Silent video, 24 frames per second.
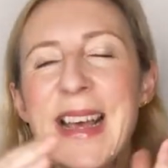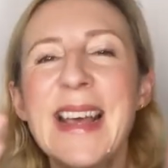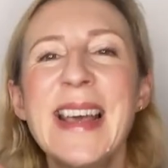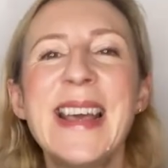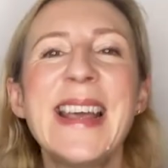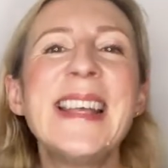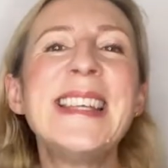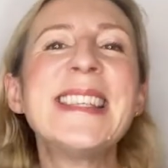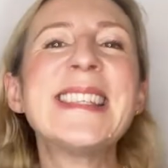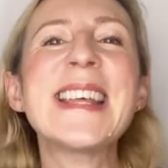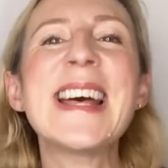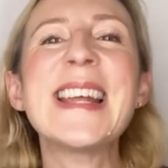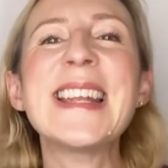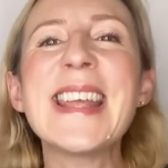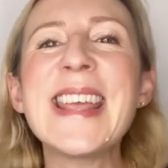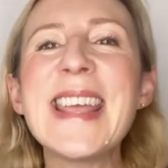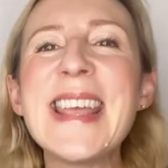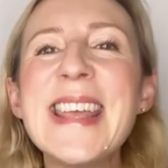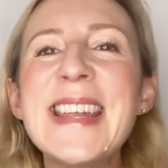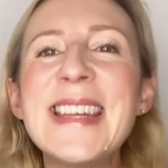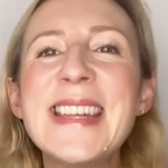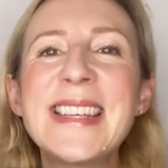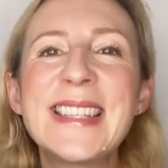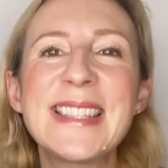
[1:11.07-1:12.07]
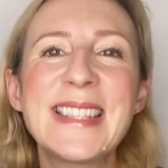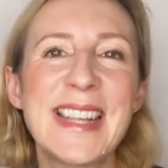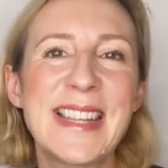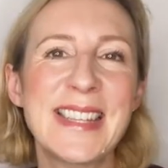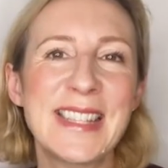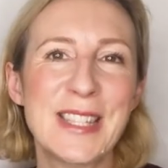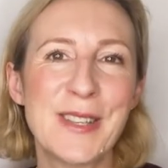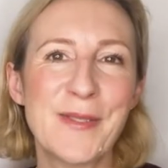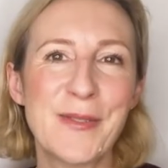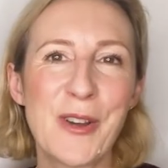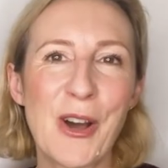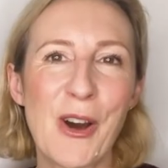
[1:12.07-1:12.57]
It's that inner
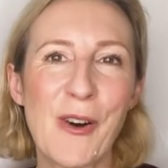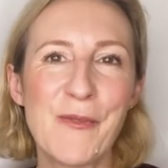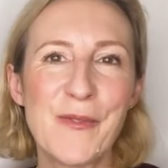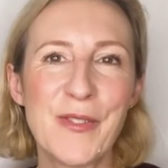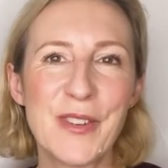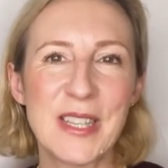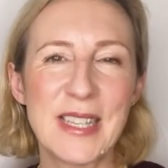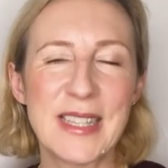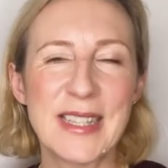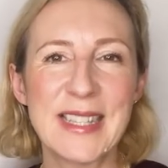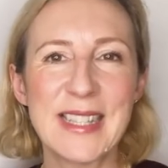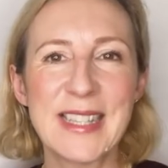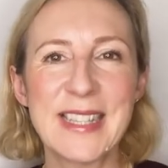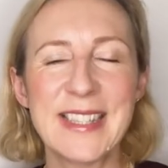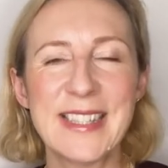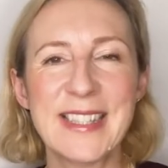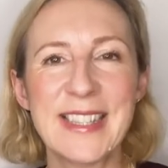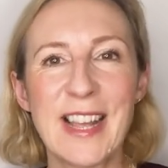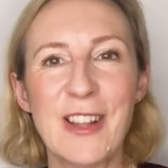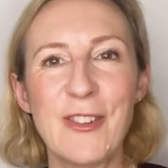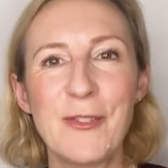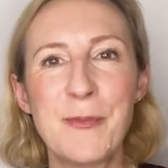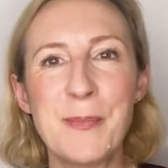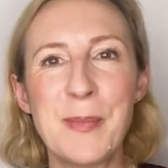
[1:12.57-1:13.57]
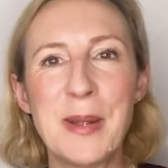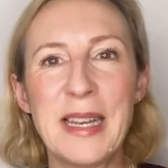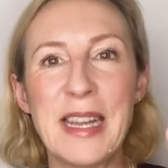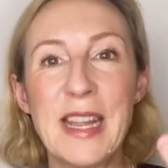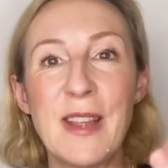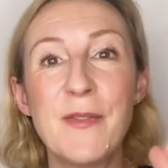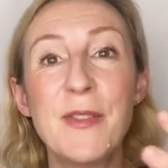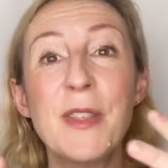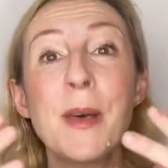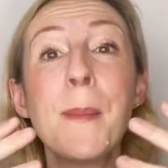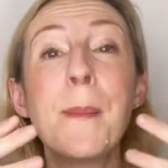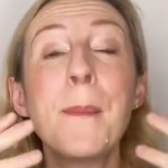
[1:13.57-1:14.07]
sense of confidence and
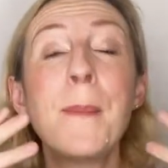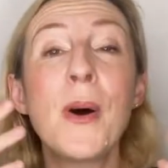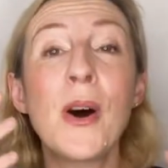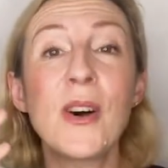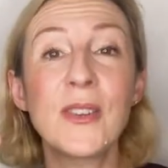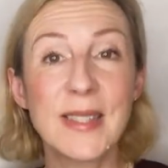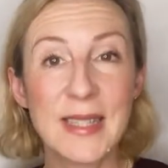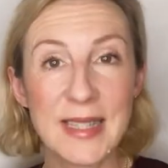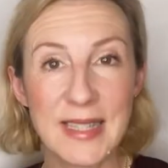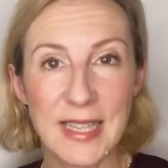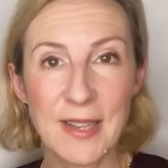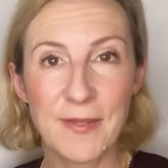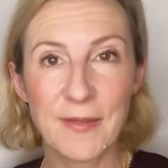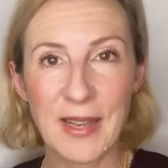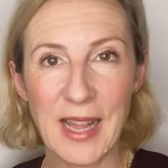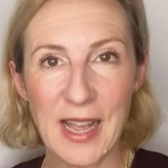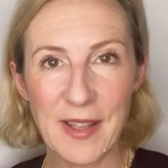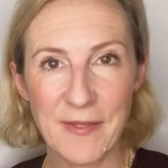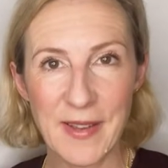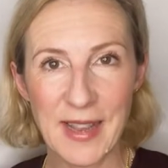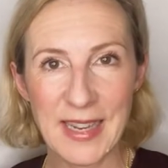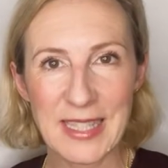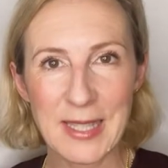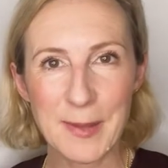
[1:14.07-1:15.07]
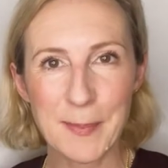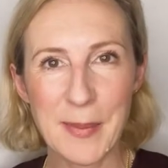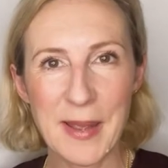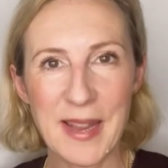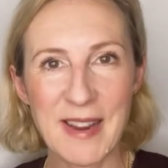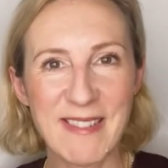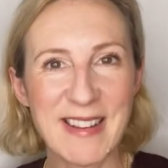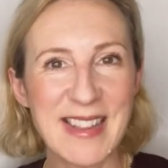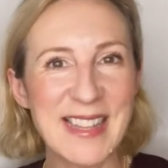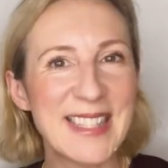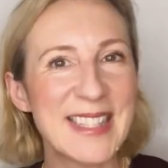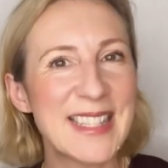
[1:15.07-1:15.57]
self-belief that positive life
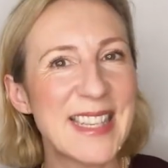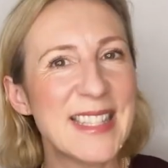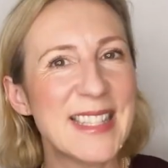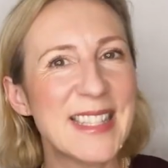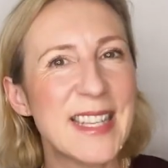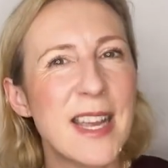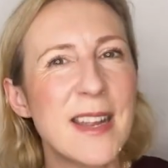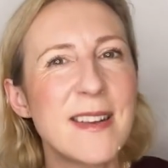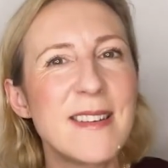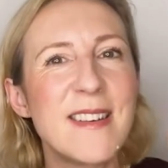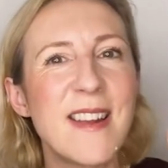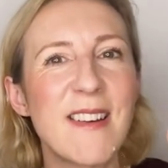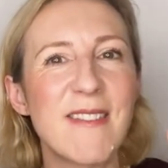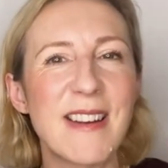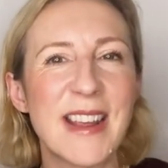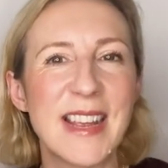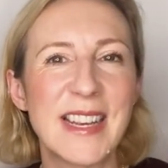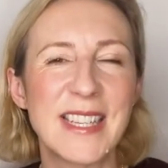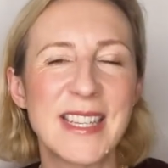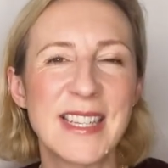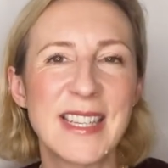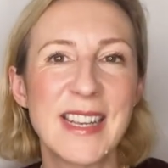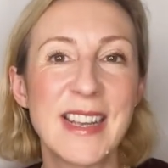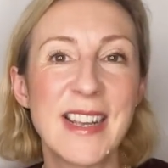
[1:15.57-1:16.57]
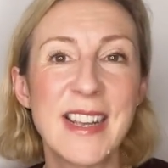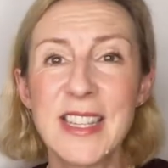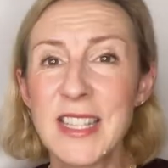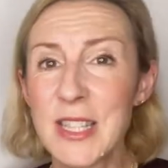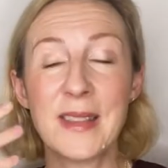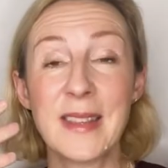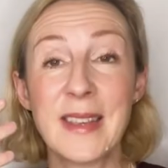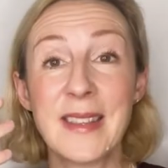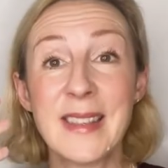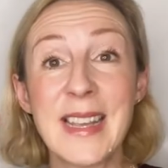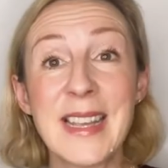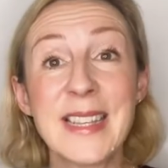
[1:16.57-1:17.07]
experiences can nourish.
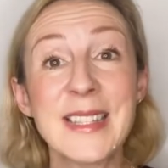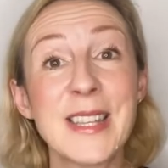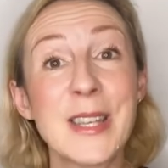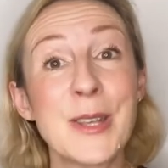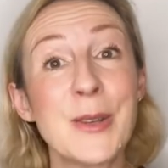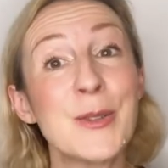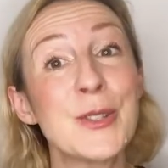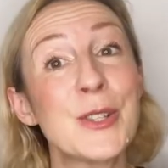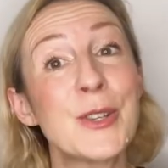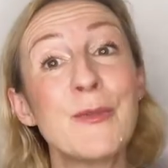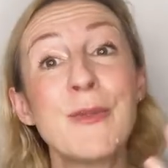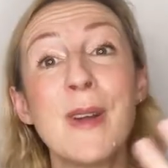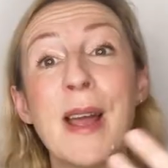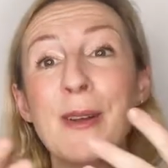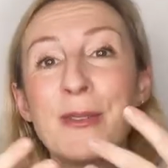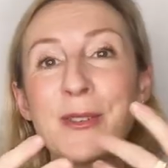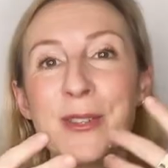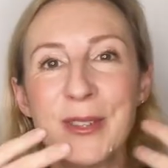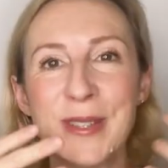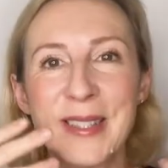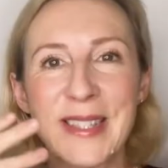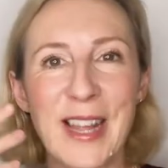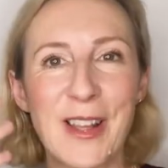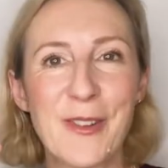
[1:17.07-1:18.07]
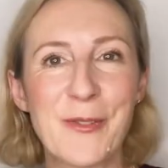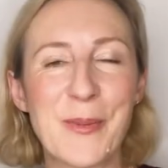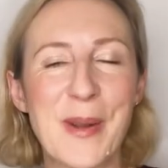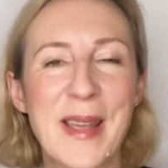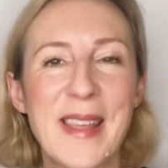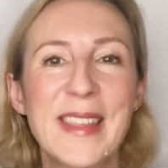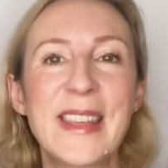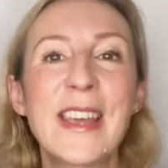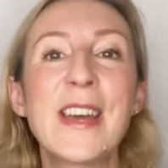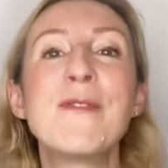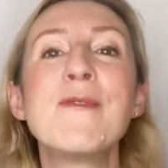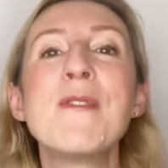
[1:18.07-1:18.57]
The things that you surround yourself
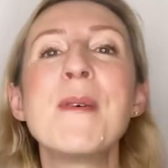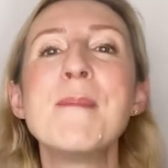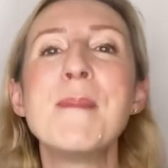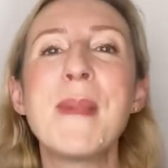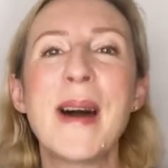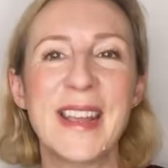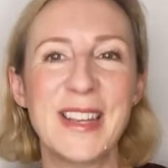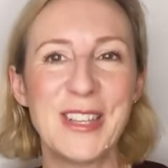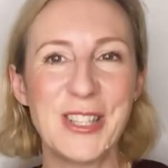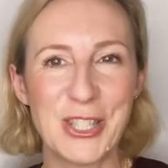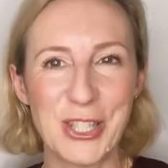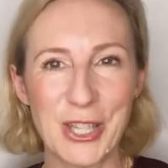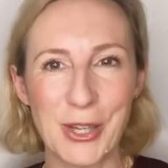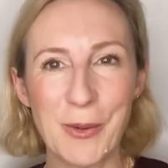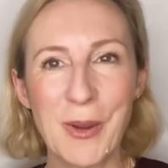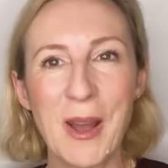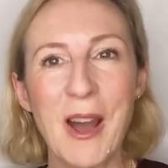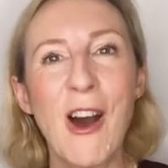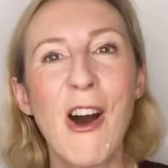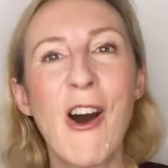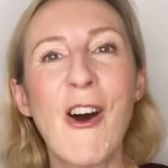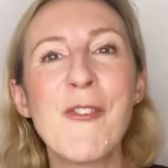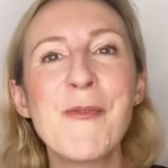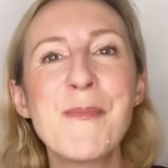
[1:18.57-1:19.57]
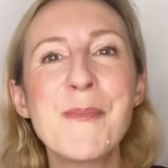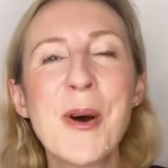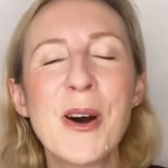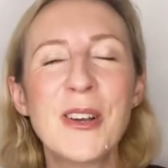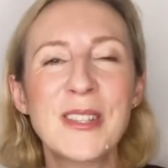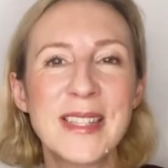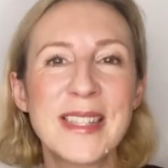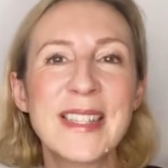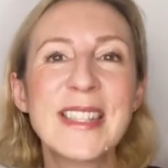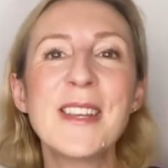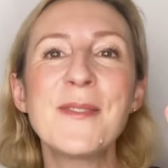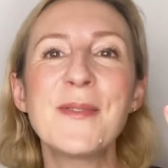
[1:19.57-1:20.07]
with can remind you of
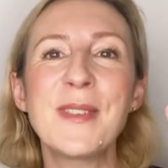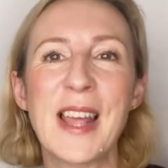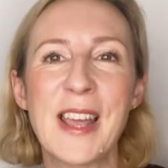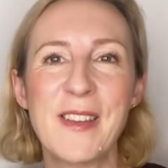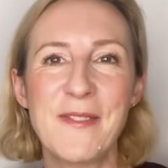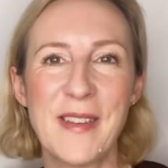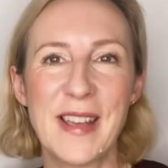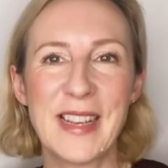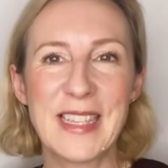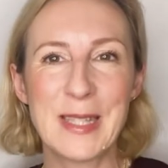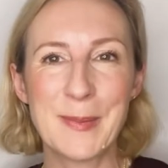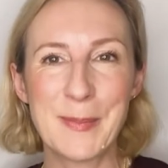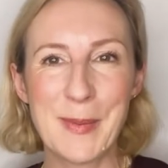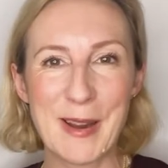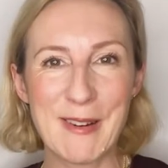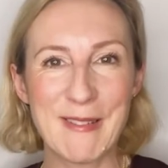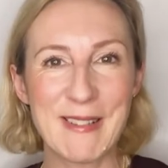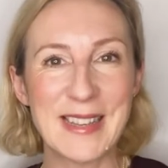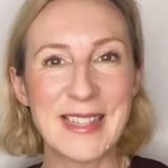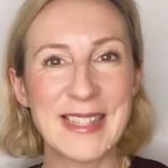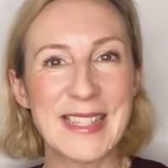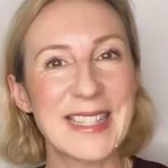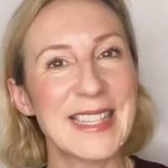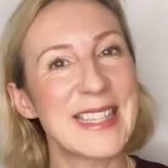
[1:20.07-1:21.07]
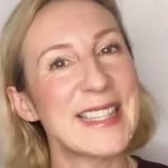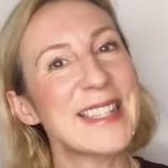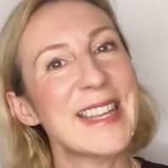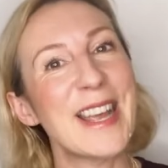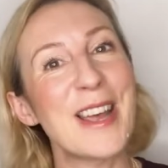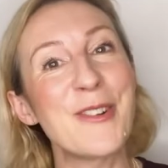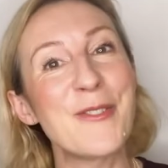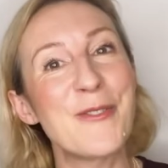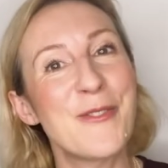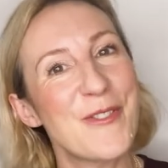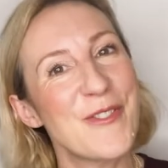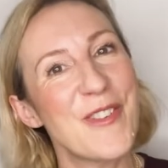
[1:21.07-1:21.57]
positive life experiences
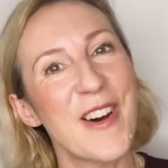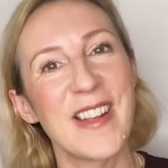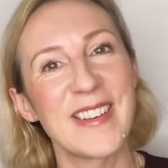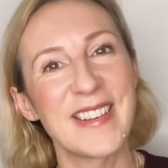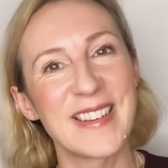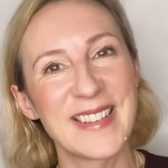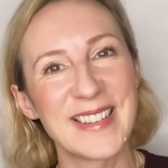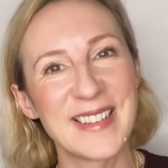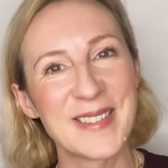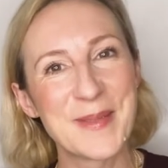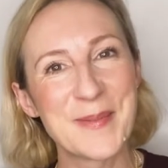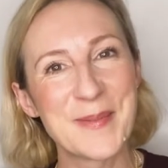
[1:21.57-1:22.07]
and fun.